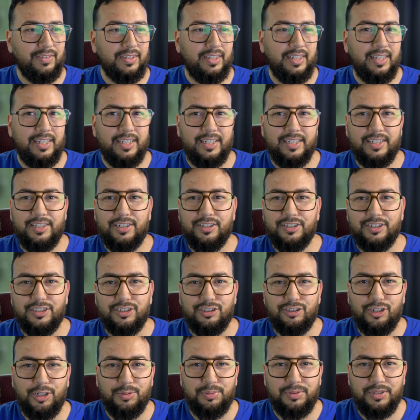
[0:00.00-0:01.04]
a link in your
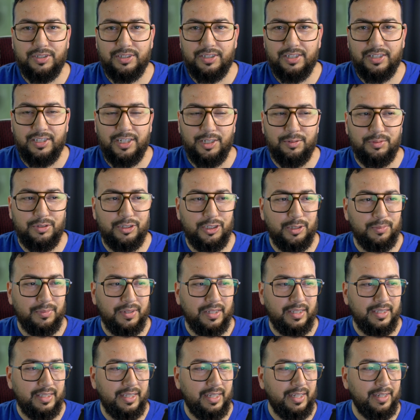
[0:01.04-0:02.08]
description to them or something
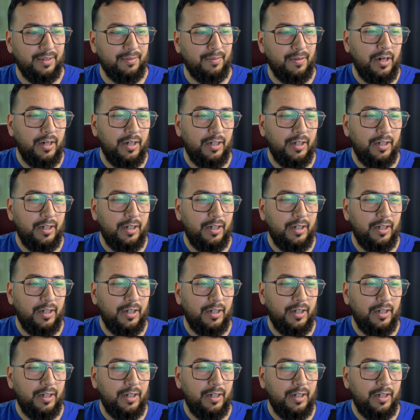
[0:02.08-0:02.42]
like that.